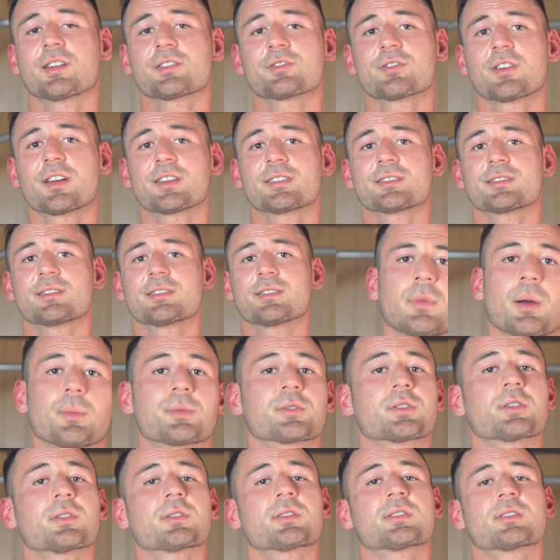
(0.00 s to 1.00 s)
addressed. I'm
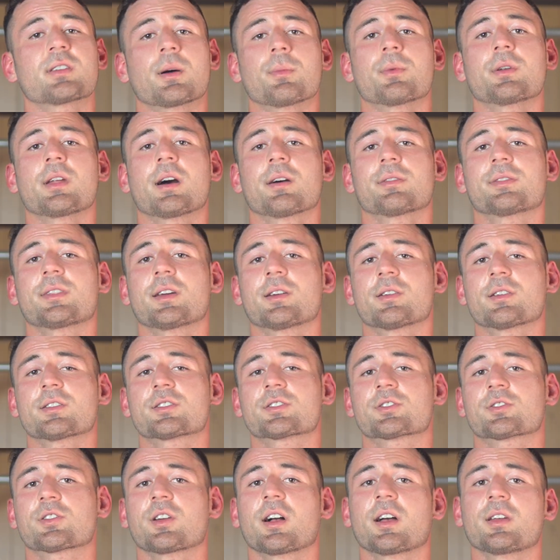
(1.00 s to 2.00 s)
sure someone out there
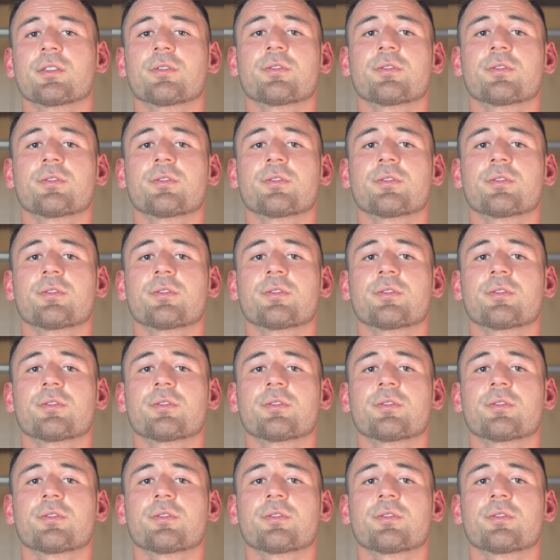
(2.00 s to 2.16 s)
has tried